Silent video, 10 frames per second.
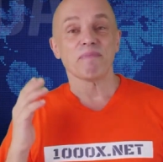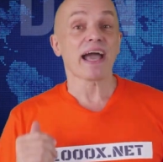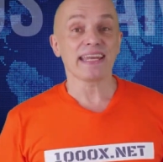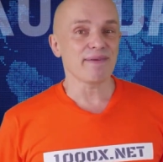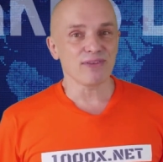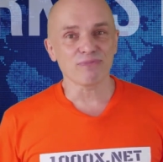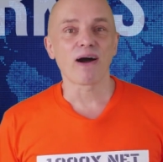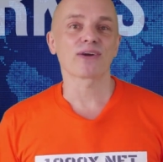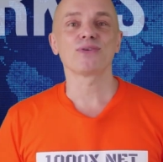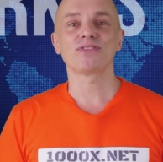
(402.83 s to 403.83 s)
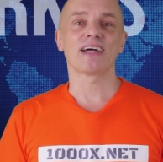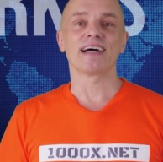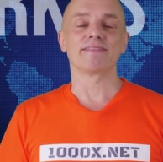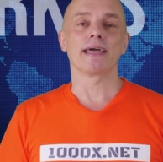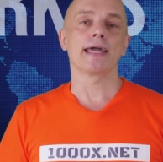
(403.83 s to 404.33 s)
name is Marcus
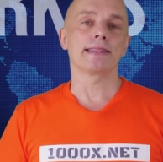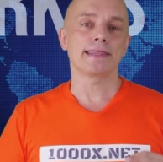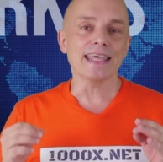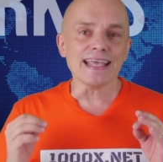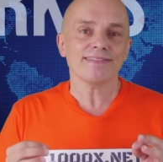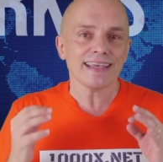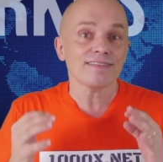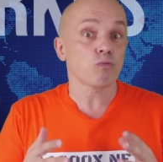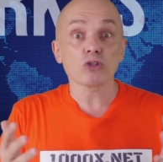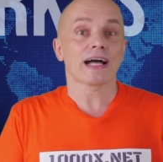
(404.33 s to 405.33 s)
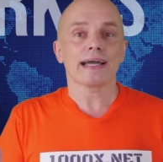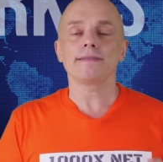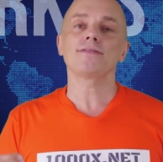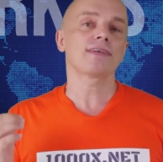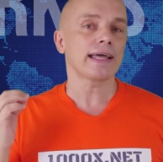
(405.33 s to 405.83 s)
Dann, and this is what I
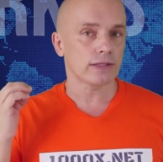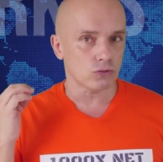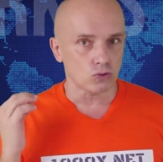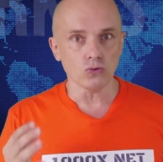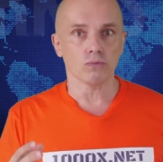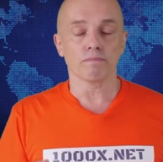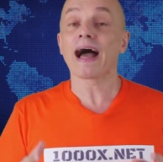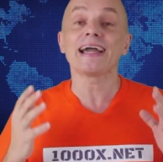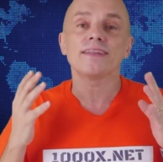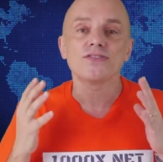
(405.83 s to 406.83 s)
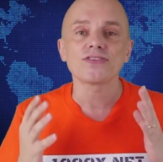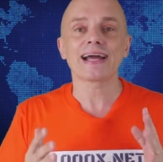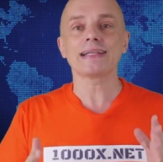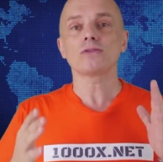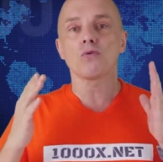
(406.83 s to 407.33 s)
decided to do. I
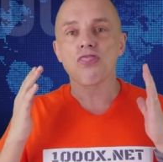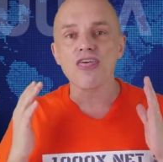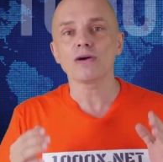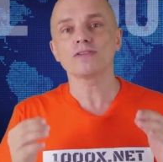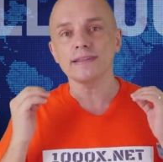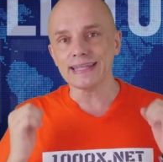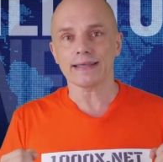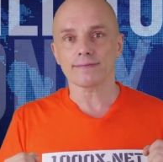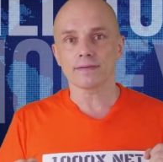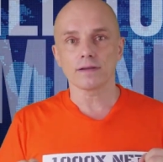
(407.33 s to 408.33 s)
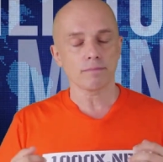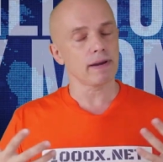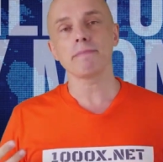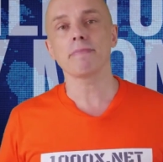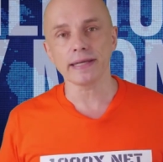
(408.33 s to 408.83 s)
decided to 1000x
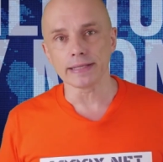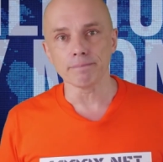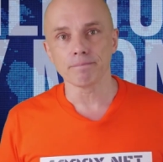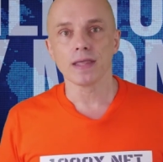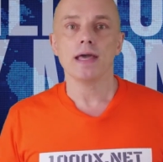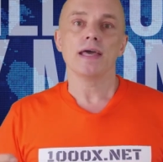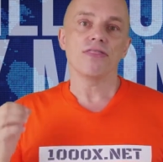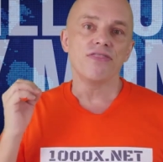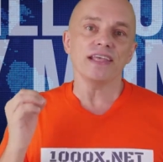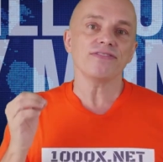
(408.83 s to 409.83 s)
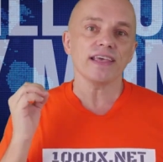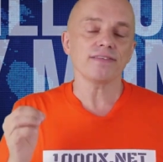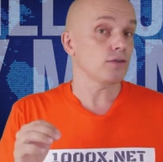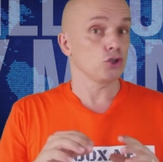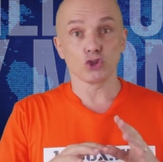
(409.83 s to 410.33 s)
my money. This
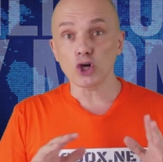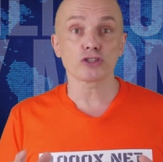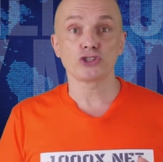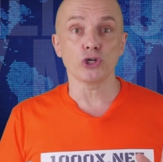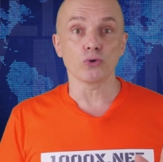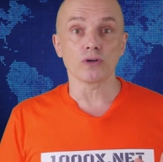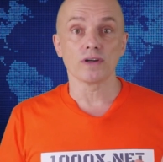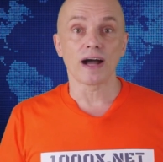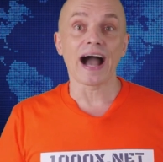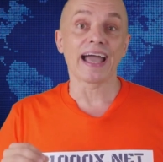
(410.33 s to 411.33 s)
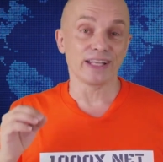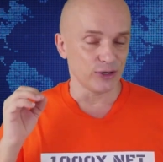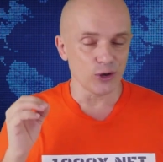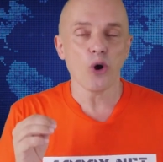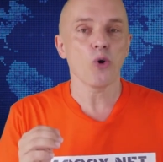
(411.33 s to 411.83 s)
is not a joke. I
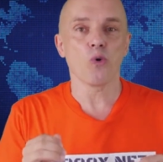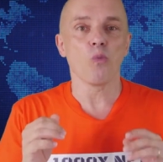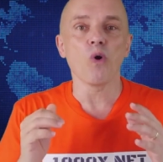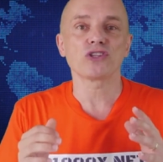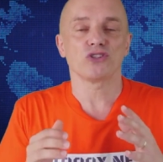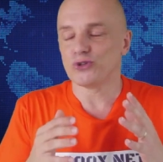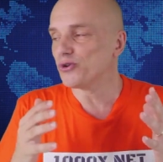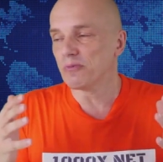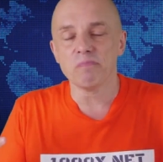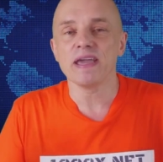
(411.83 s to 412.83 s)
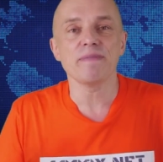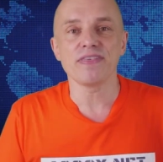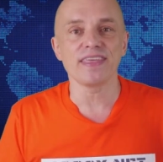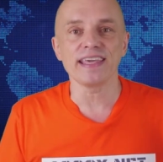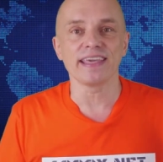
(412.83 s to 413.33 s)
know what you may be
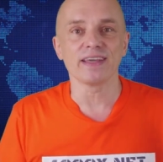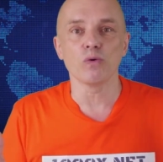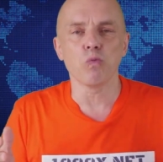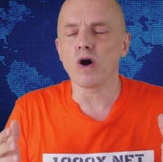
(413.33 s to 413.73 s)
thinking. You know, what,